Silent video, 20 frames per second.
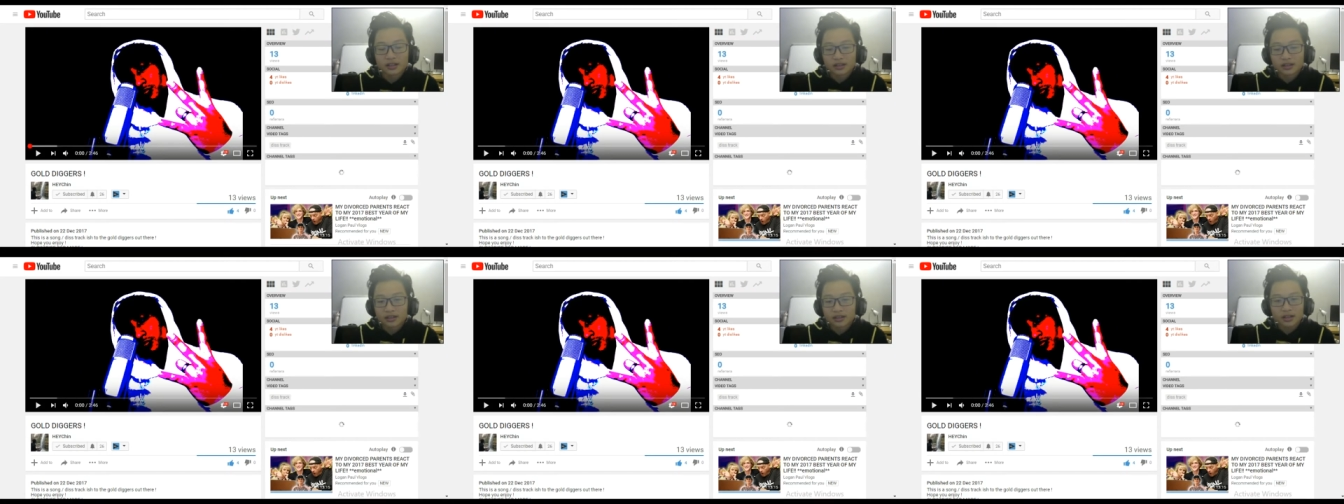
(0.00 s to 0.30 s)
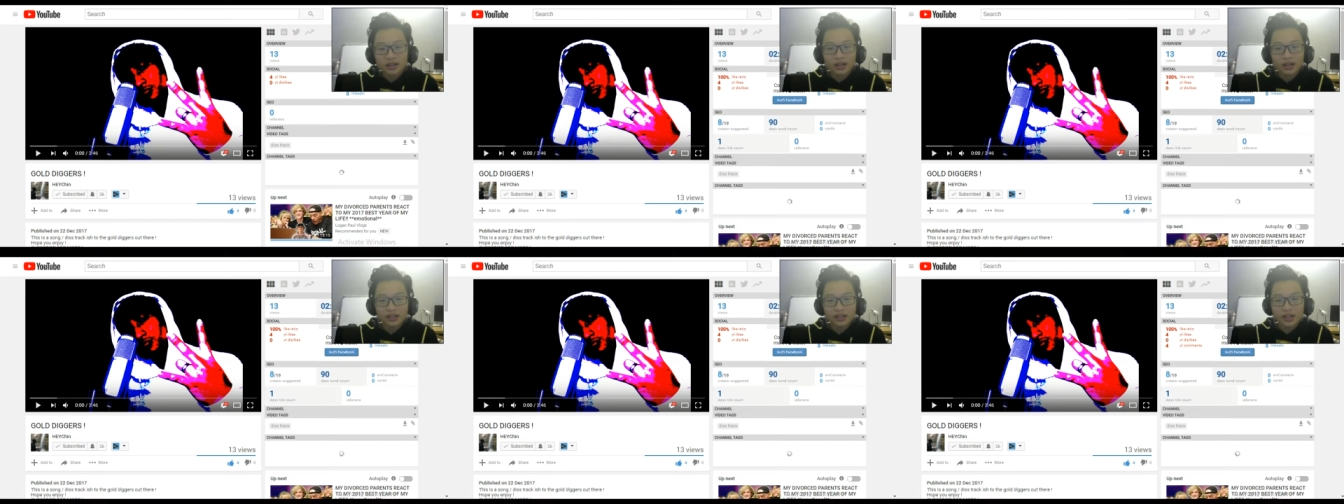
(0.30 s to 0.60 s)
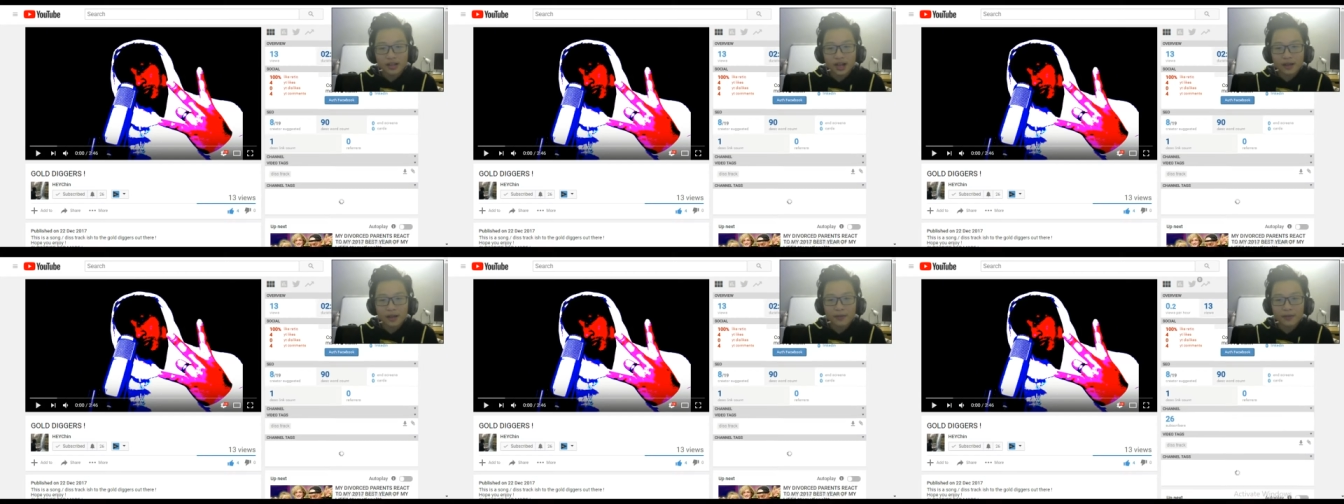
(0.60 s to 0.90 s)
yeah, this
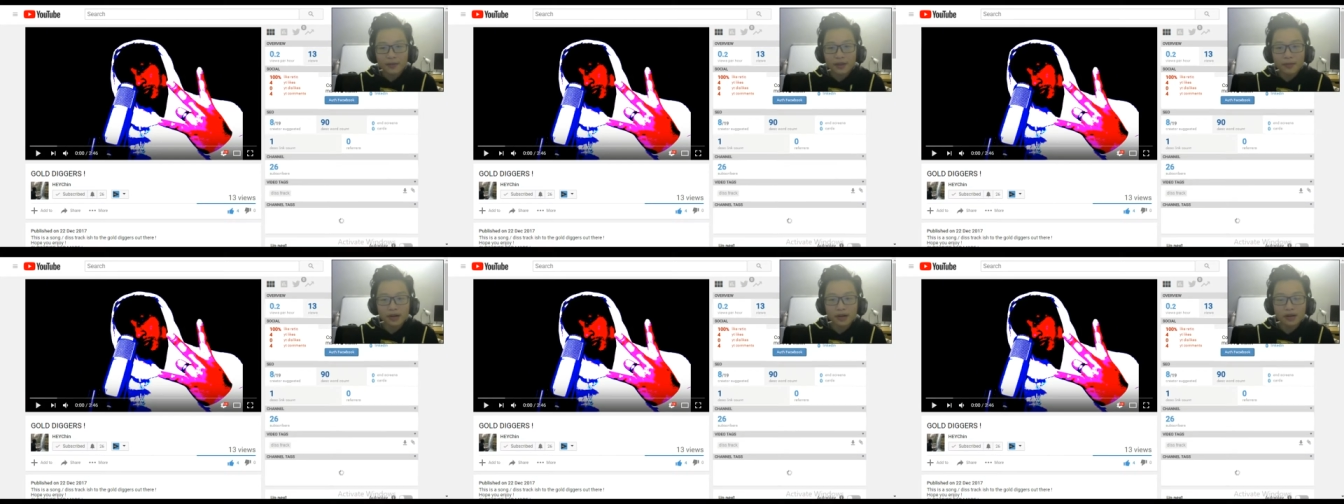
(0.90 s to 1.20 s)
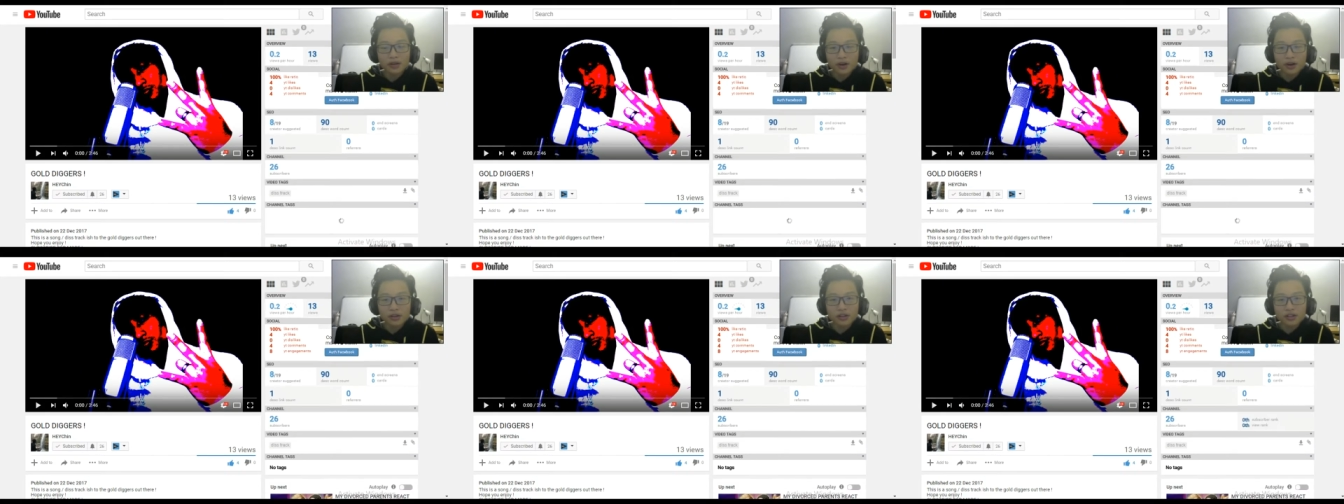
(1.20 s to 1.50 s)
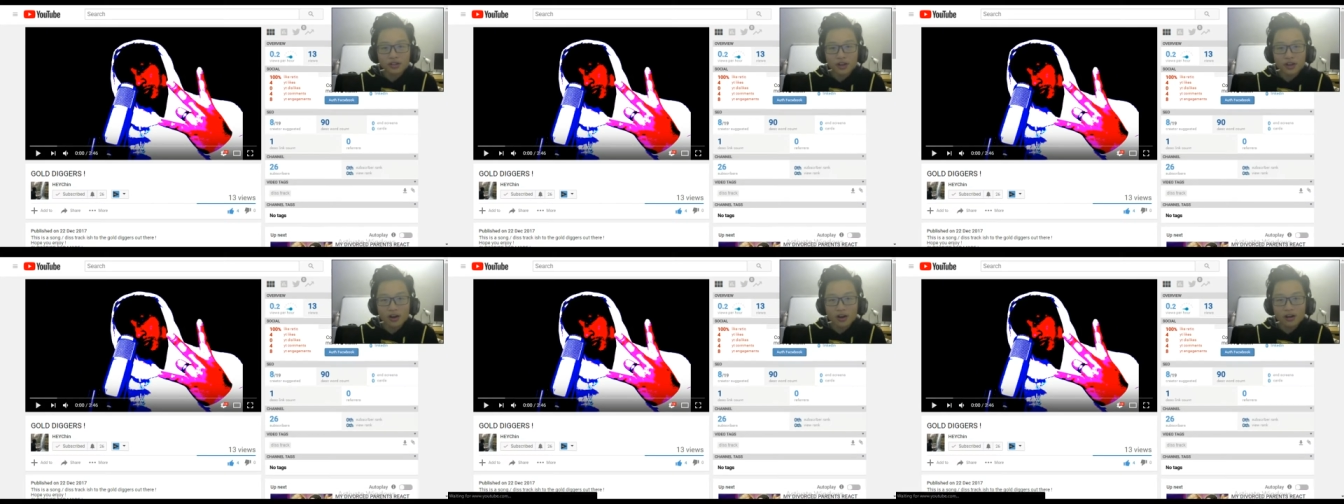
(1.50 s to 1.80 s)
time he made another
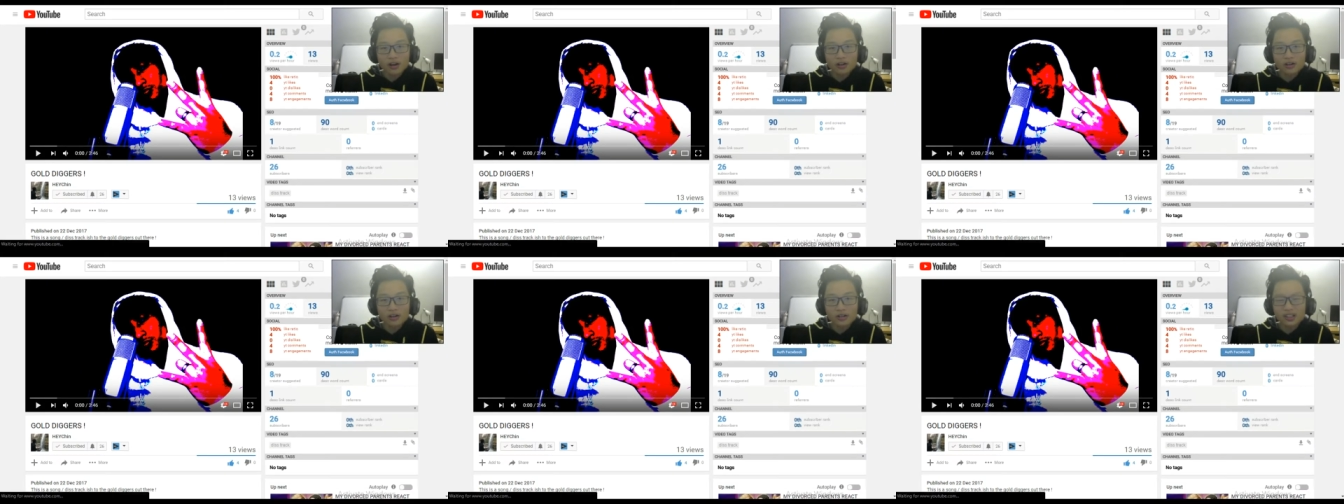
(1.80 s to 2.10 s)
song.